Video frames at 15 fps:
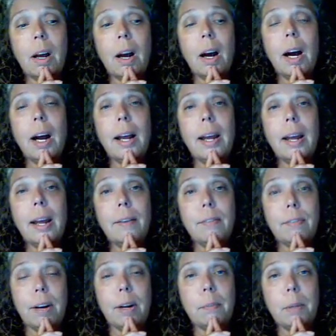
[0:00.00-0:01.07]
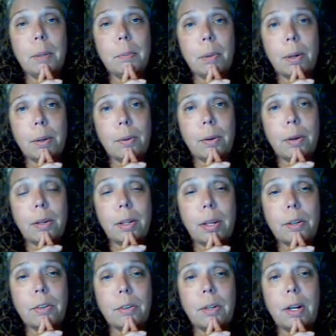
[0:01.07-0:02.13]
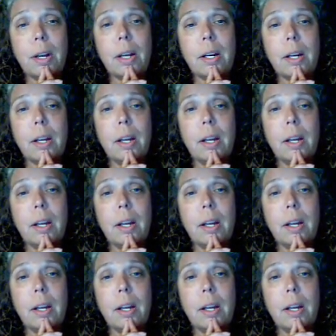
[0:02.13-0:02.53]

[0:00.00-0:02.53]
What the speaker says: I had found my brother on the internet,